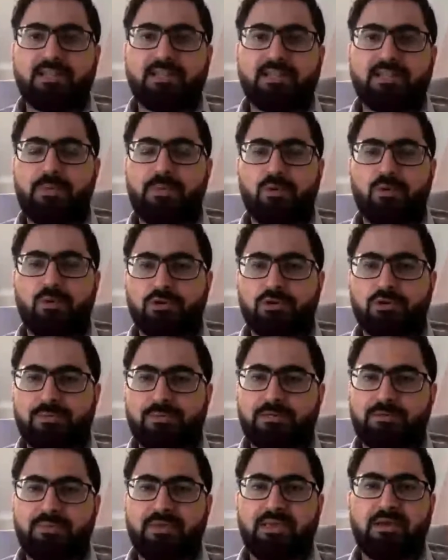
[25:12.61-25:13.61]
The people looked
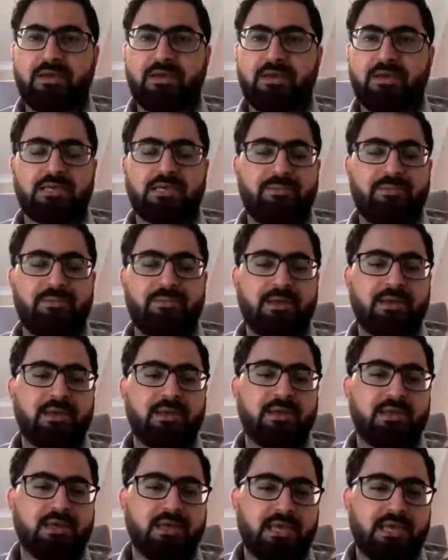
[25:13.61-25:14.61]
after me. I was
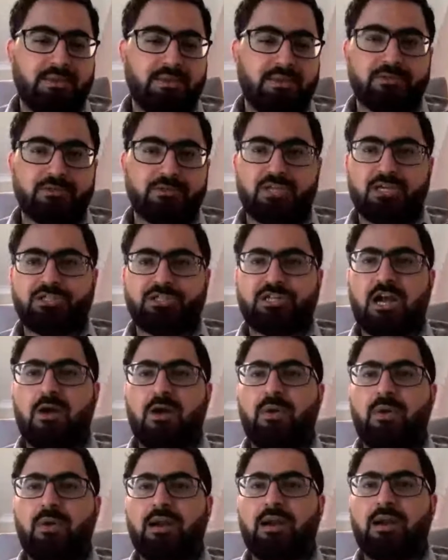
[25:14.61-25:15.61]
able to take
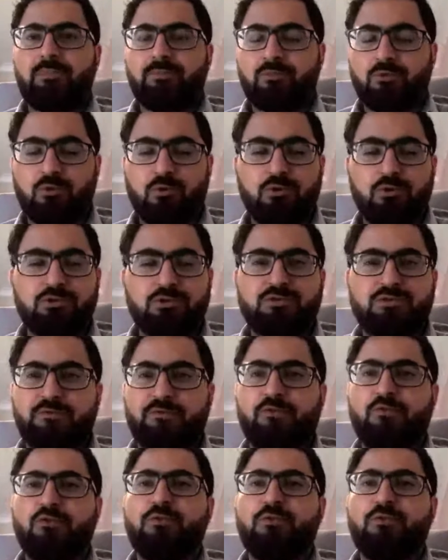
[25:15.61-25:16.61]
shower, have clothes,
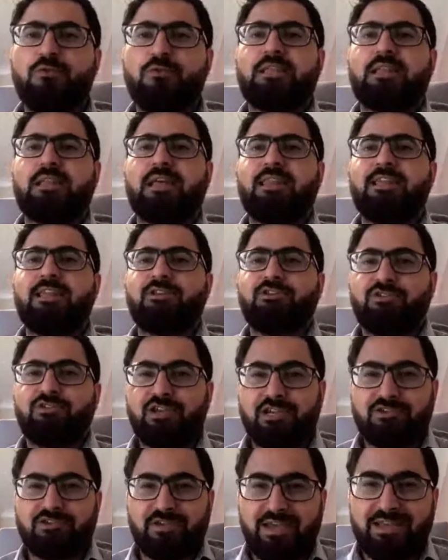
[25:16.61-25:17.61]
food, but then I needed to
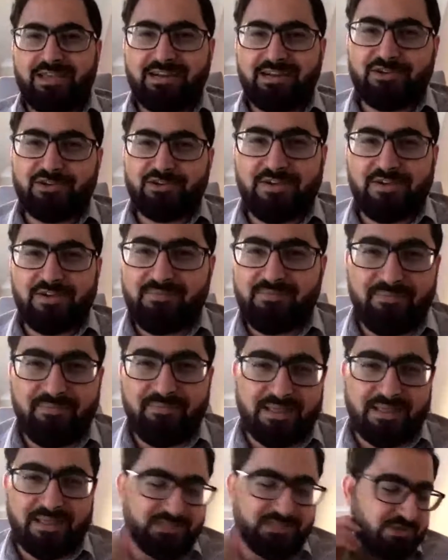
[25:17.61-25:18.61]
get to England to find my
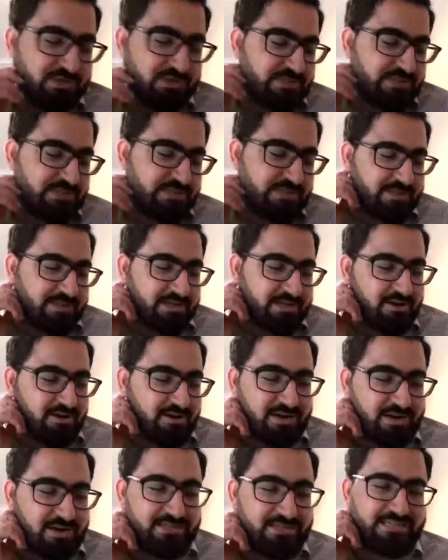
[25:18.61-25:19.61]
brother. So these people did not
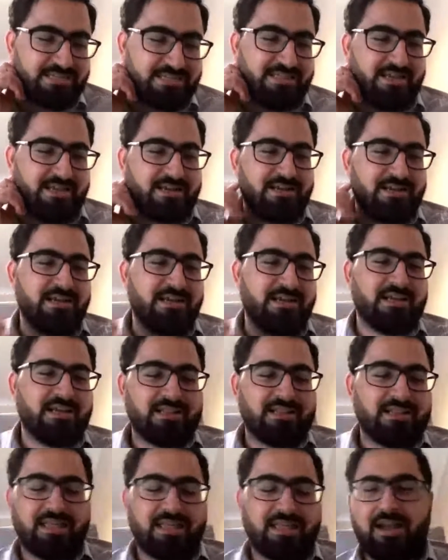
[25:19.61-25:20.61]
understand that
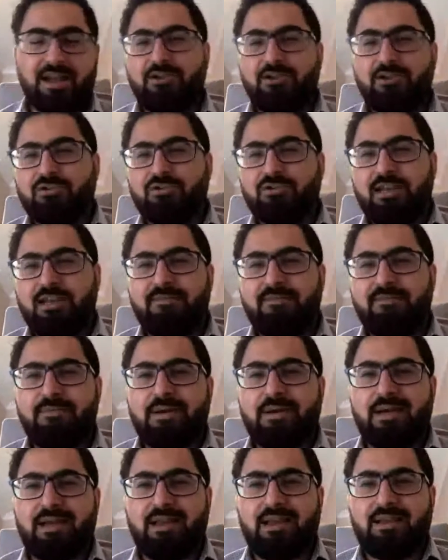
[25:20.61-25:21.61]
I needed to leave
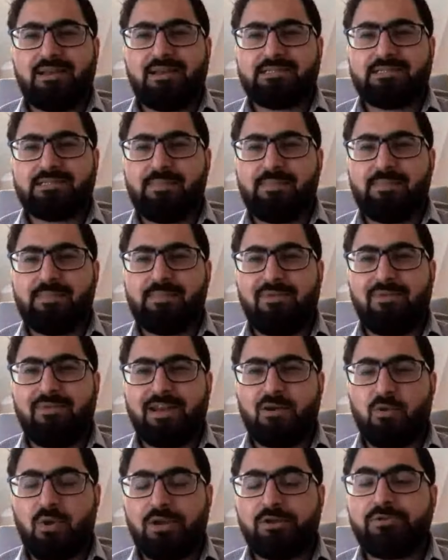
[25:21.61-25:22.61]
and somehow
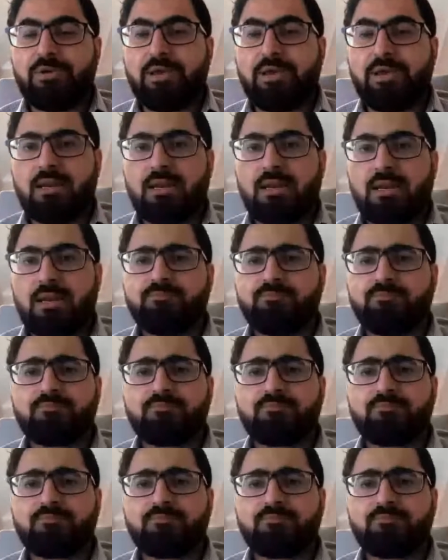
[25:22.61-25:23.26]
find a way to England.